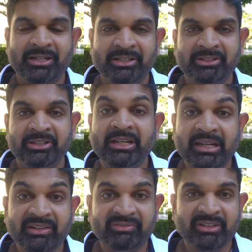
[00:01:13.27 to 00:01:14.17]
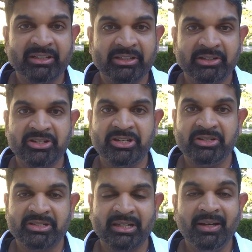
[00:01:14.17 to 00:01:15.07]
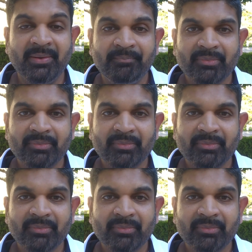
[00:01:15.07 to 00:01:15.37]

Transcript: your unit convener, your tutor